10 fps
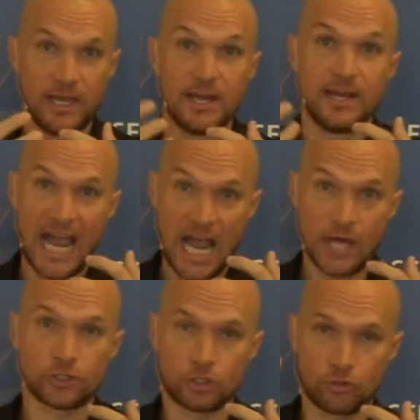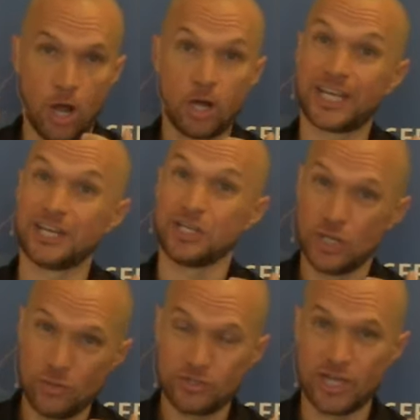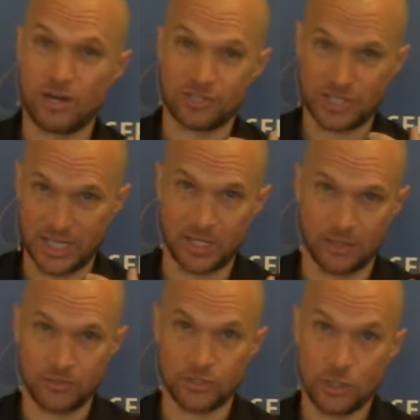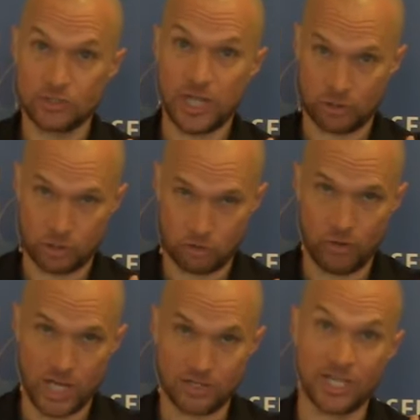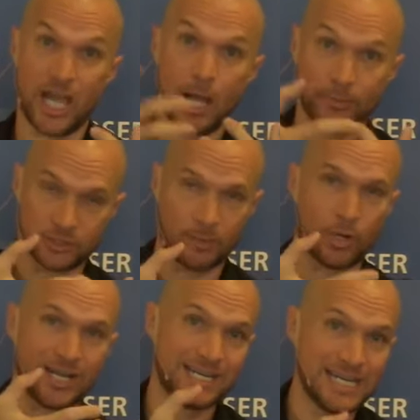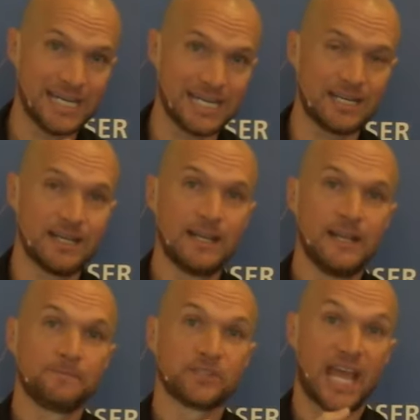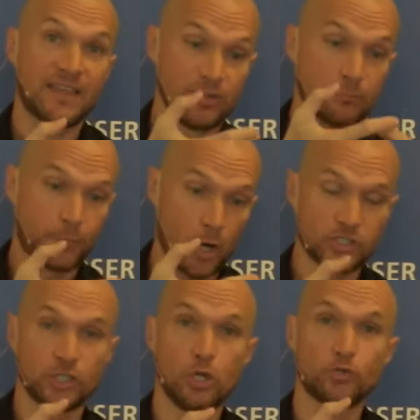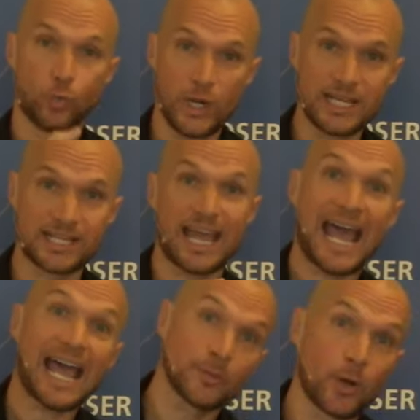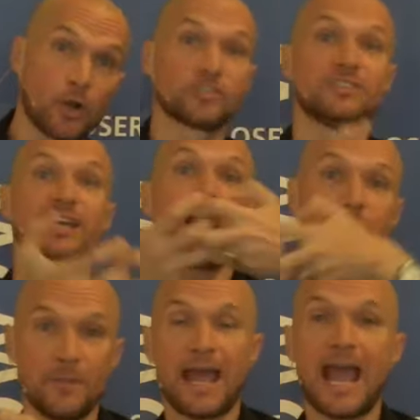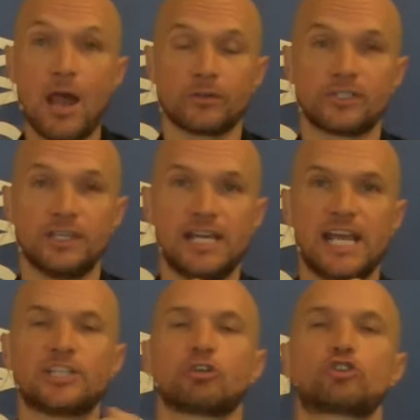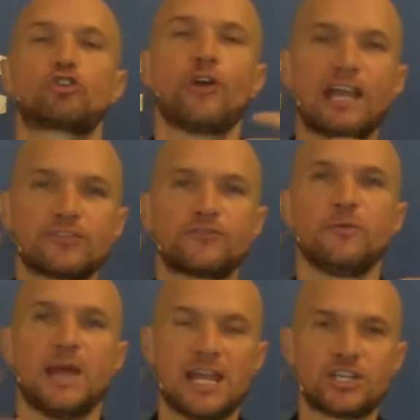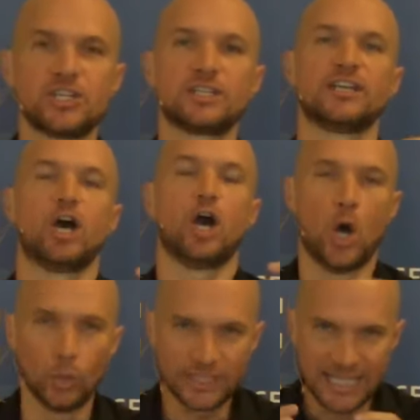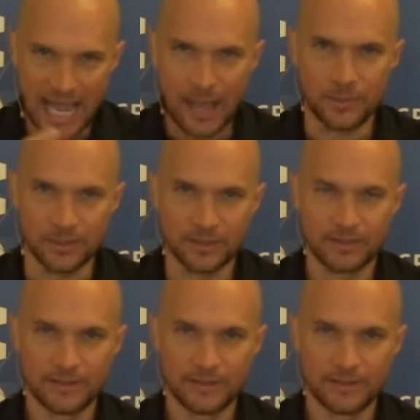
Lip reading: now the strong can use their skills, use their strength to help someone in need, and then the person who's weak has a person to help them out. And so transformation can only happen